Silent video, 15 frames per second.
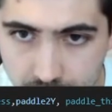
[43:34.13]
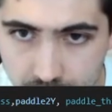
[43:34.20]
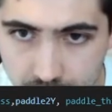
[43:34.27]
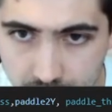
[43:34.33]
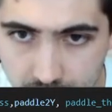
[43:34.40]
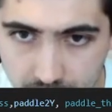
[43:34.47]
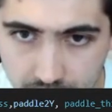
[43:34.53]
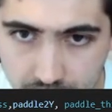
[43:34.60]

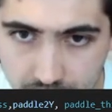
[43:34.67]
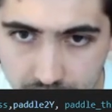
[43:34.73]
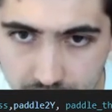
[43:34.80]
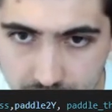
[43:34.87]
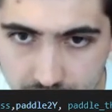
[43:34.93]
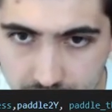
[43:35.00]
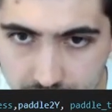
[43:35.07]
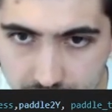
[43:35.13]
Like,
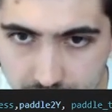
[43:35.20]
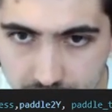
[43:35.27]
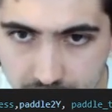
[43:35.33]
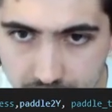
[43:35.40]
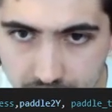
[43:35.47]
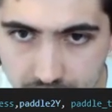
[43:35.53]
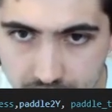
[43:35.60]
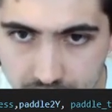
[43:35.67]

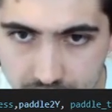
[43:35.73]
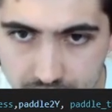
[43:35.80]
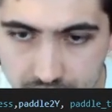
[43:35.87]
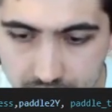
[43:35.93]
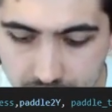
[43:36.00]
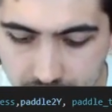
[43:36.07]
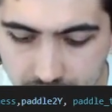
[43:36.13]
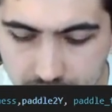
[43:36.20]
does
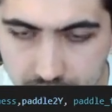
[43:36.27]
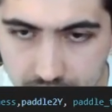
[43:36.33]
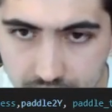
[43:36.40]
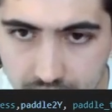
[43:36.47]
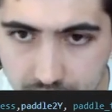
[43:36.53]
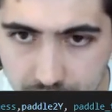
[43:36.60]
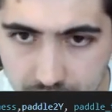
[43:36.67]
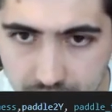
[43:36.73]
it need,
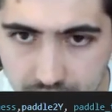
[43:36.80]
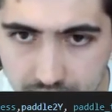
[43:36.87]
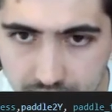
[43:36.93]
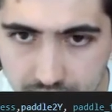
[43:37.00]
I mean,